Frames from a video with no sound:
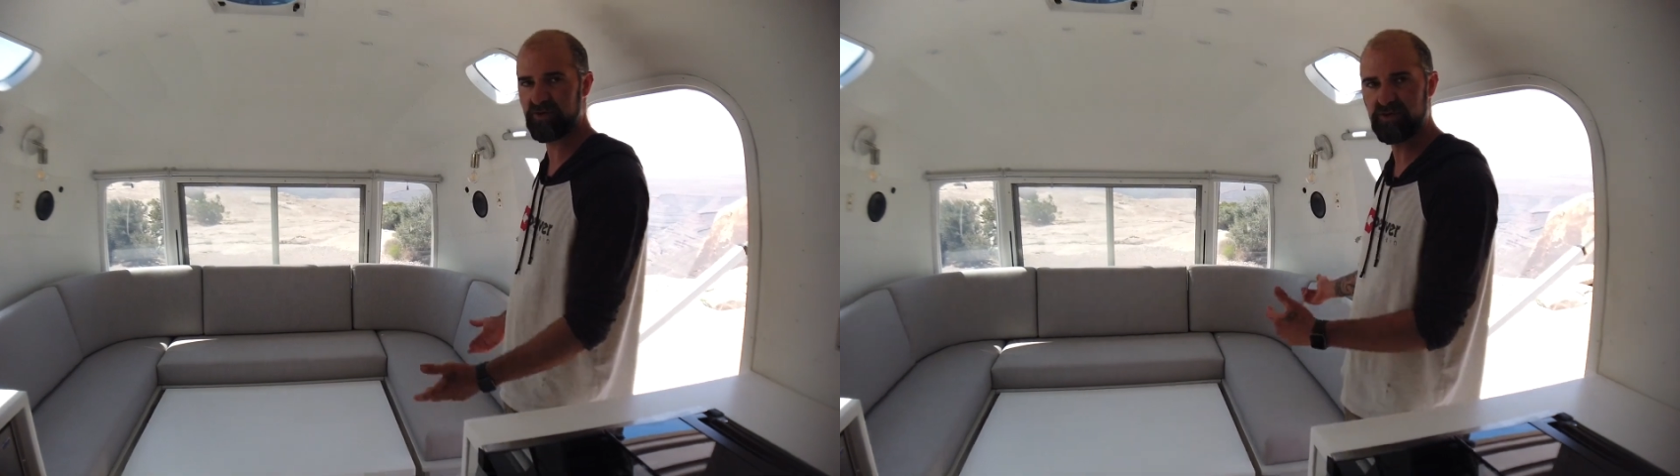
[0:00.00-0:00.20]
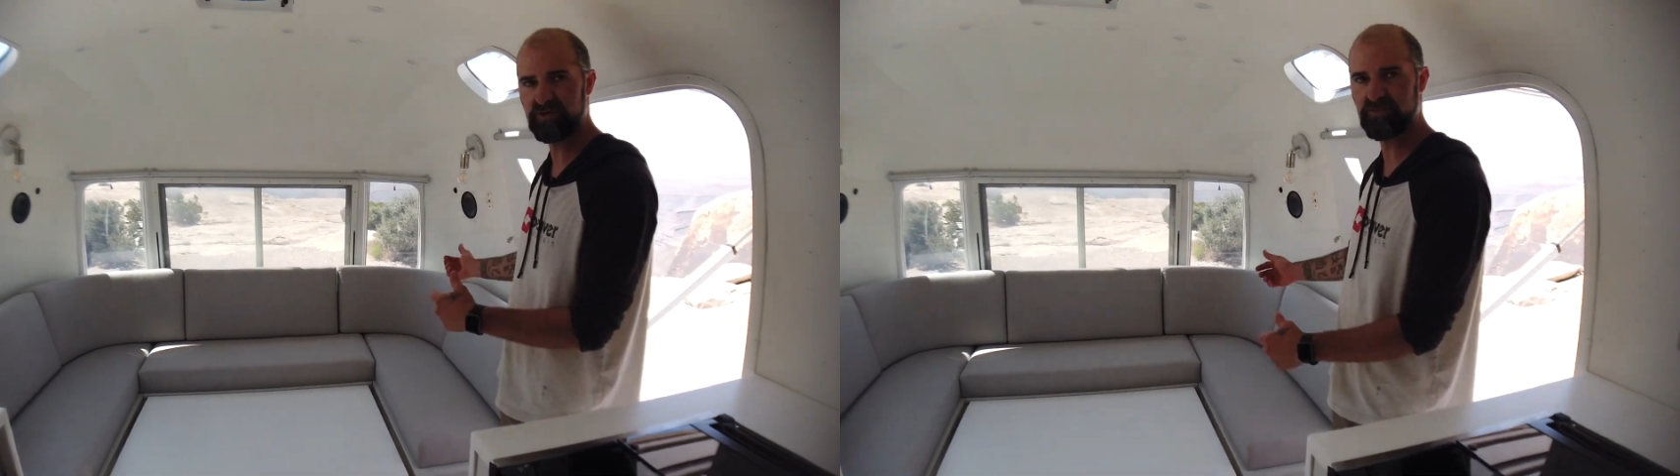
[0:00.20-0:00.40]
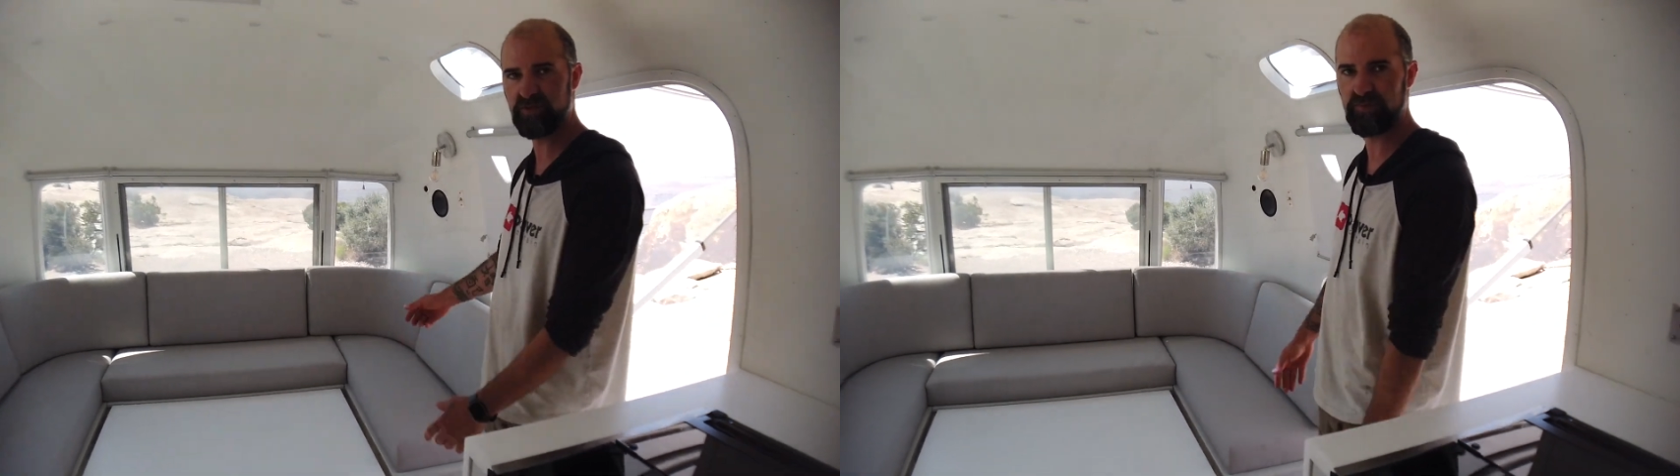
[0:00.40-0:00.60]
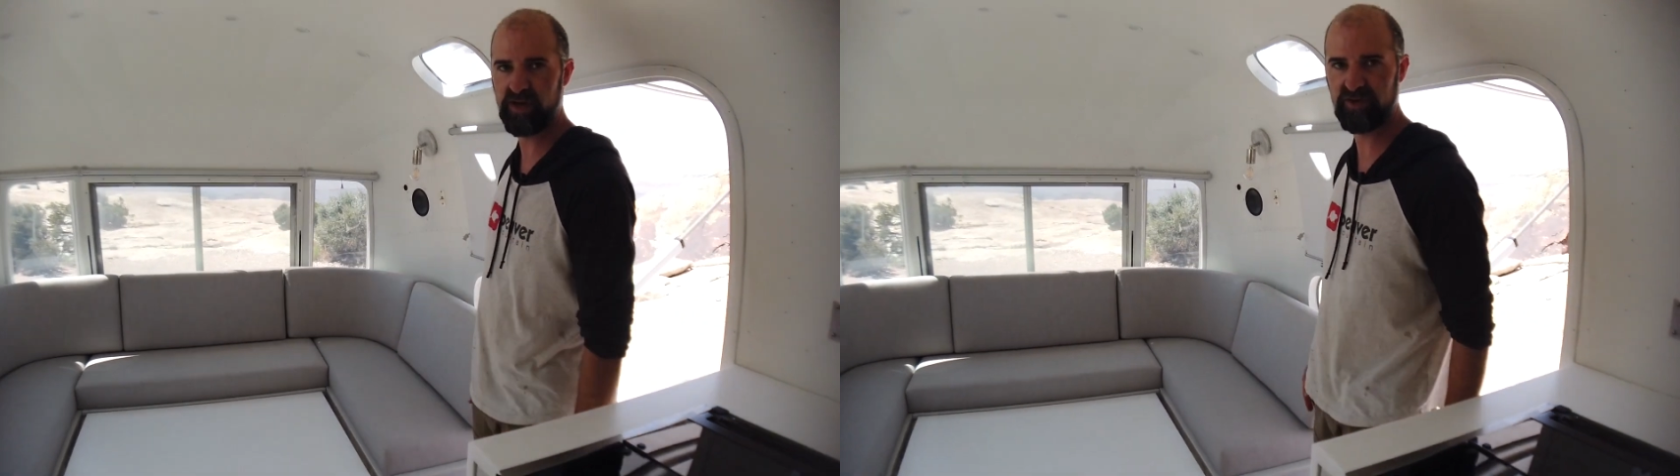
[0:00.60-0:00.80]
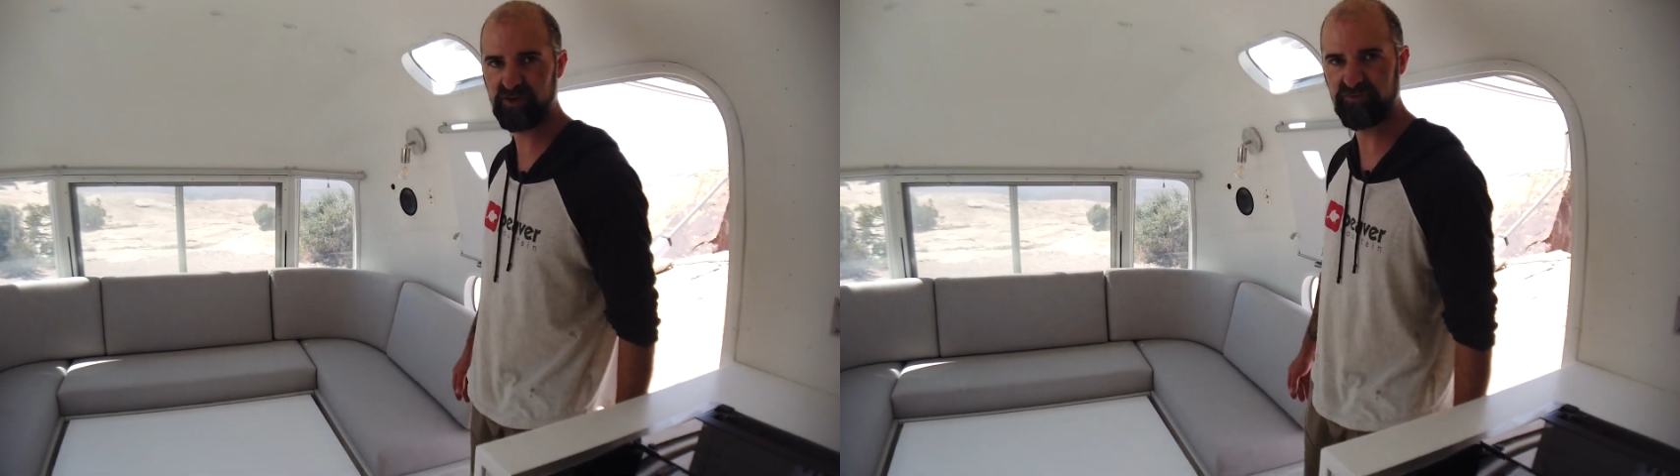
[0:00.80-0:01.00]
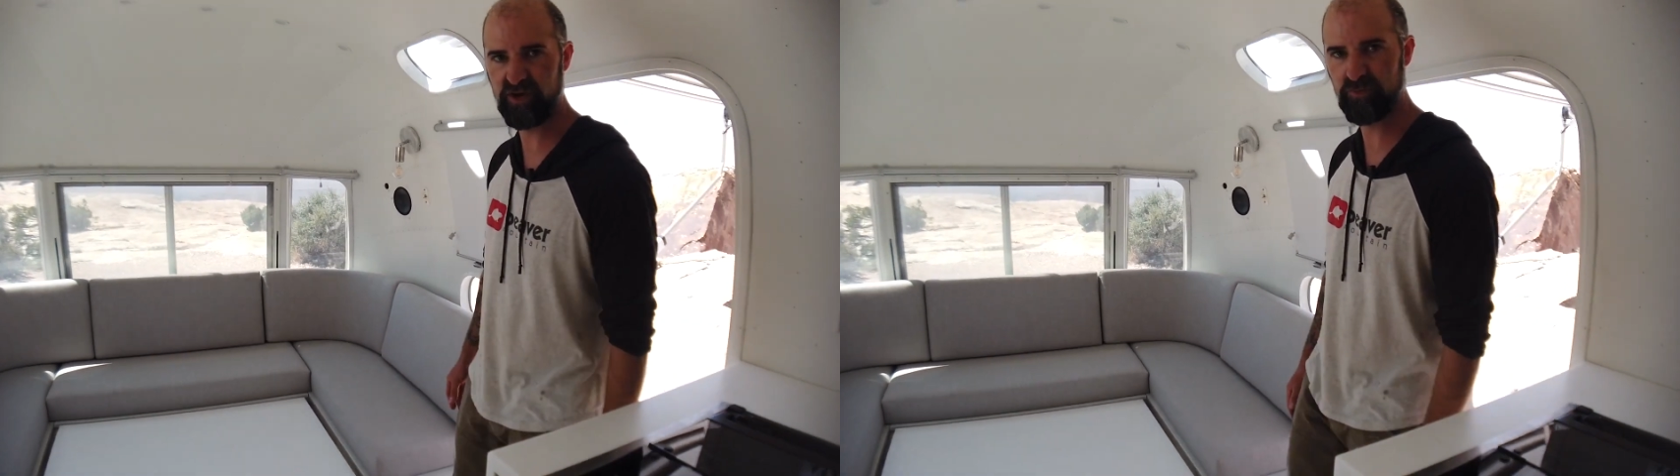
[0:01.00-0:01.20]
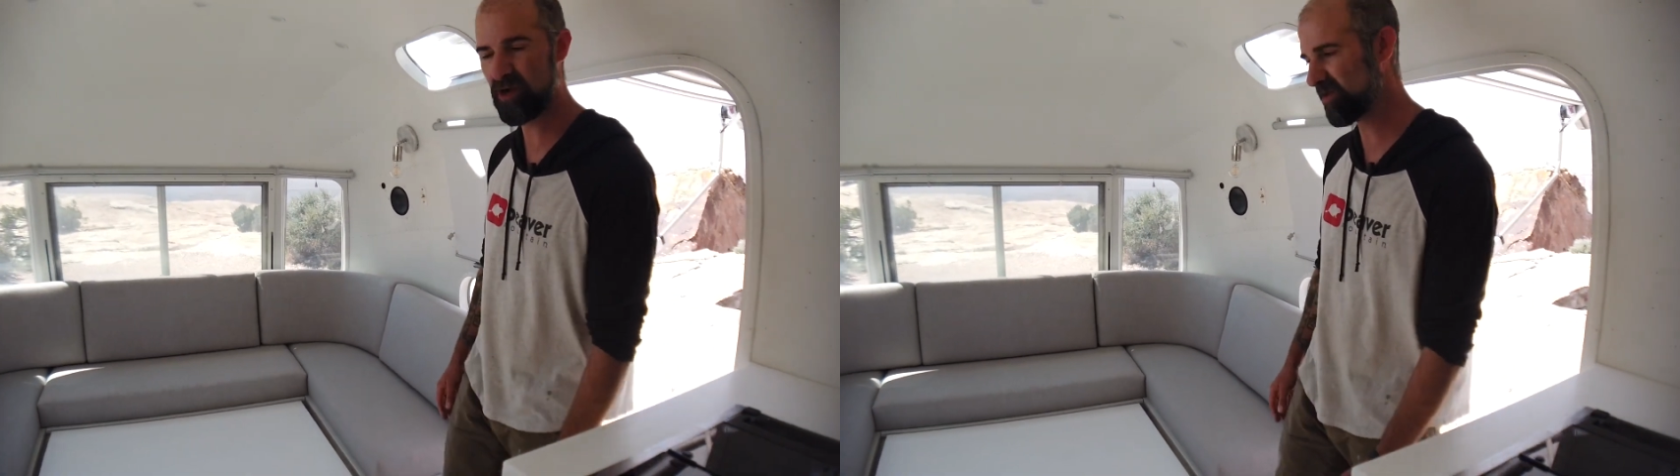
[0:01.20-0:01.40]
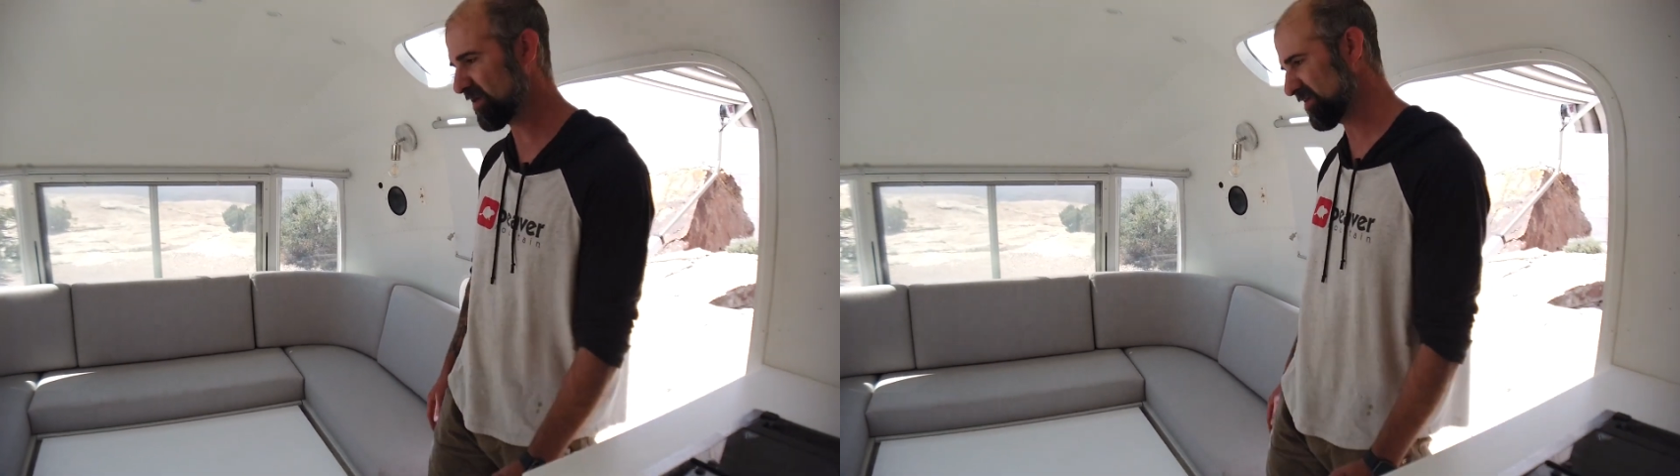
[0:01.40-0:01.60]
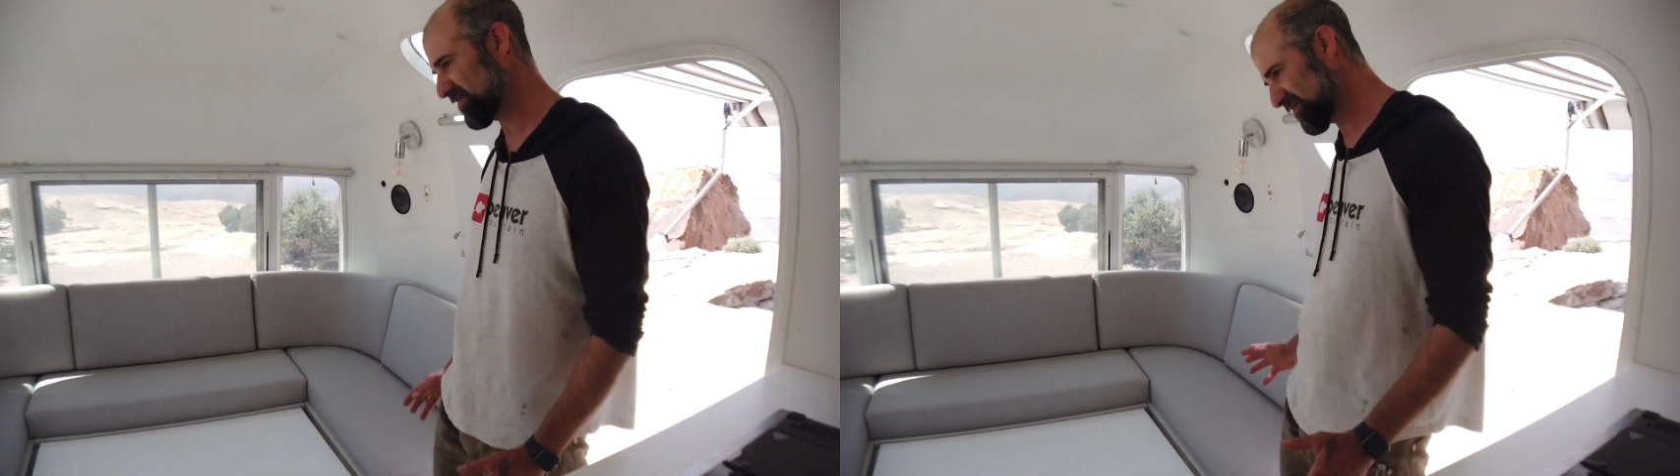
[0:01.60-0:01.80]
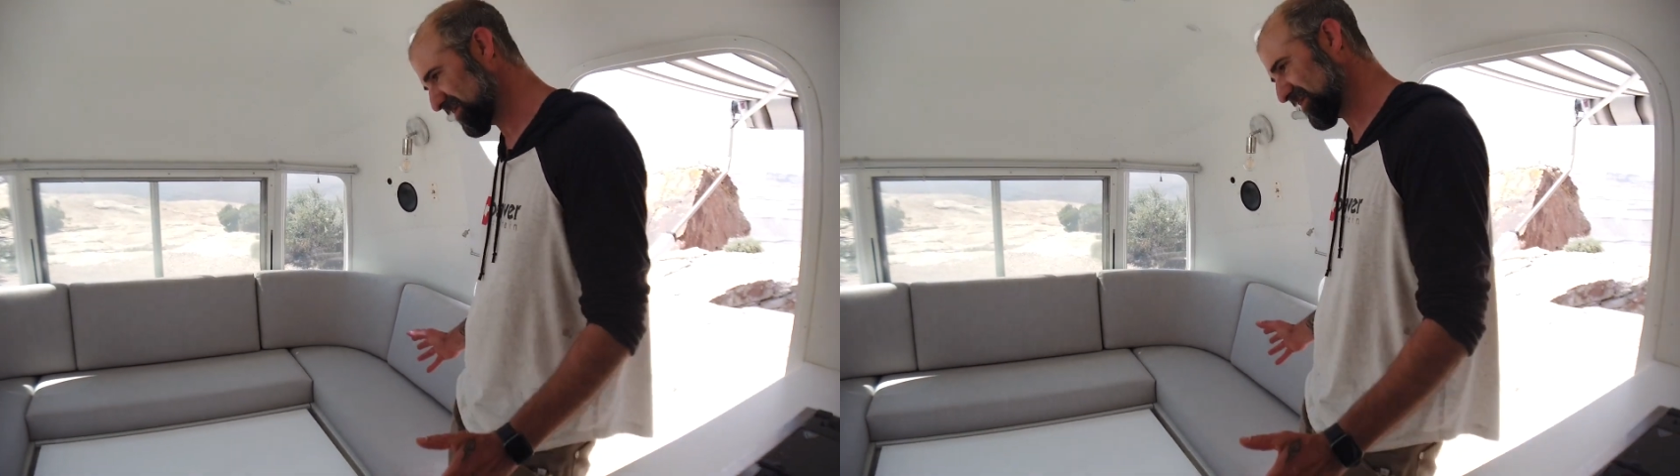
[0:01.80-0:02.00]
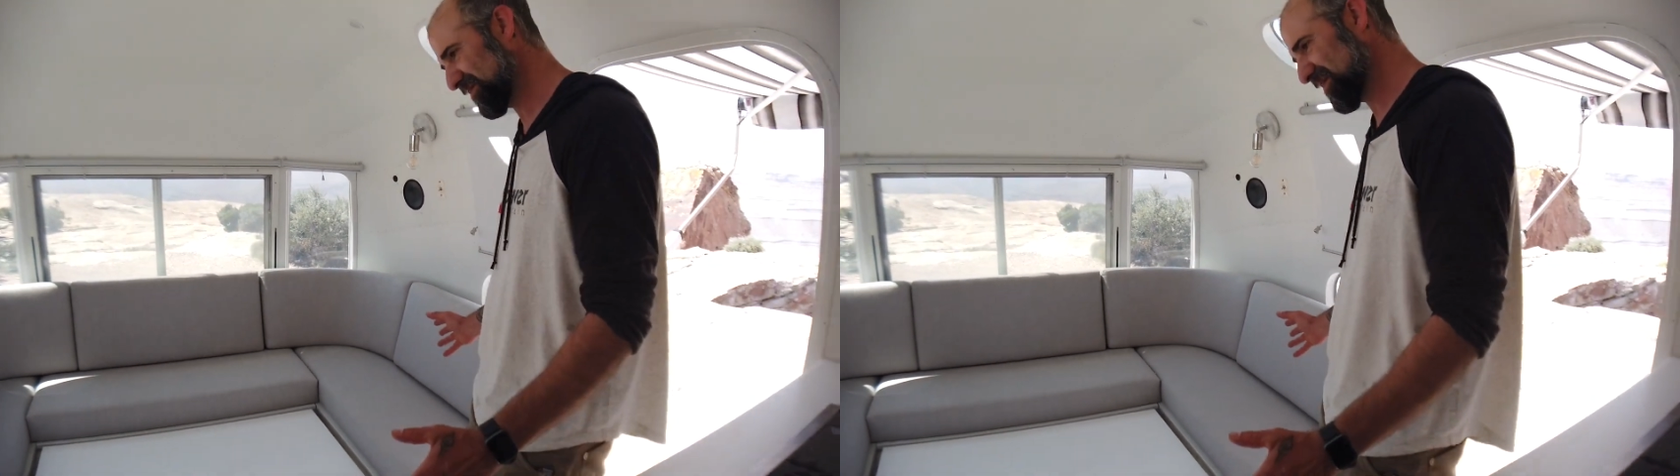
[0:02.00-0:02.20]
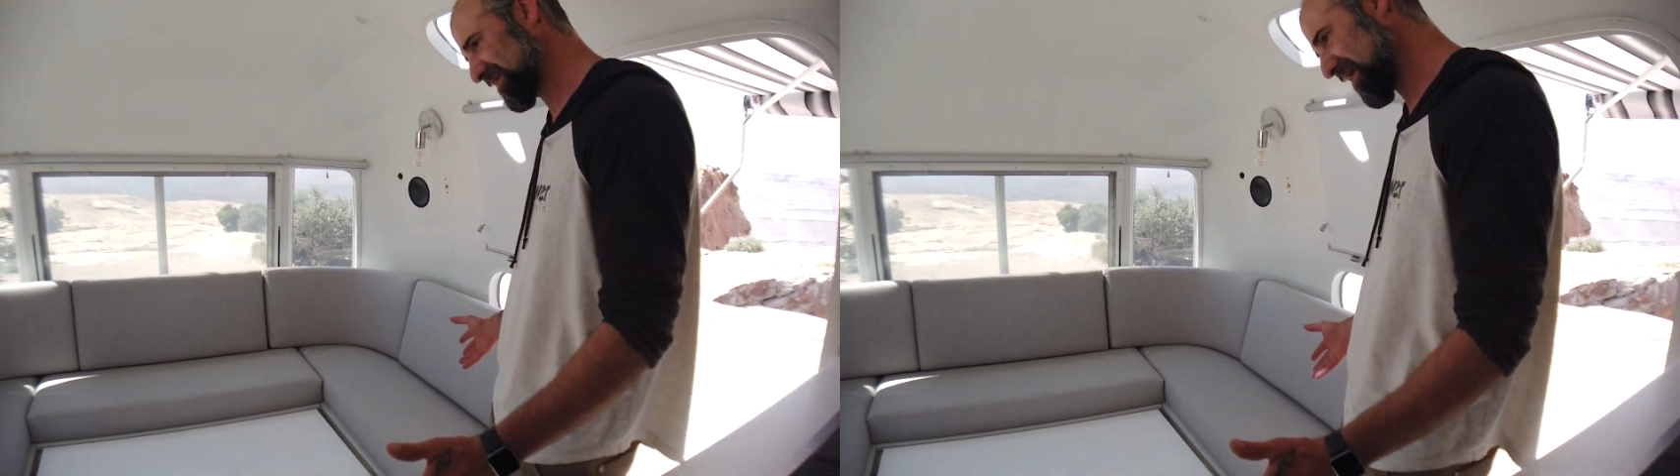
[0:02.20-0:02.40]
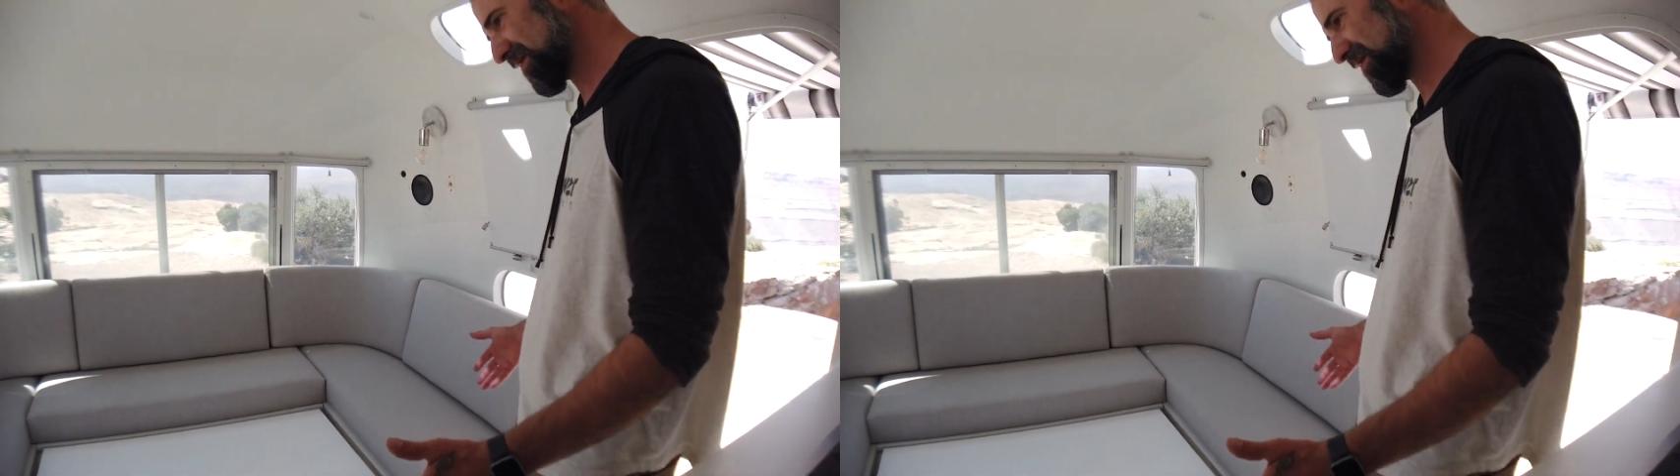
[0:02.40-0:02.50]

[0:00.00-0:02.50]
I wouldn't go spill a bottle of red wine on it or anything like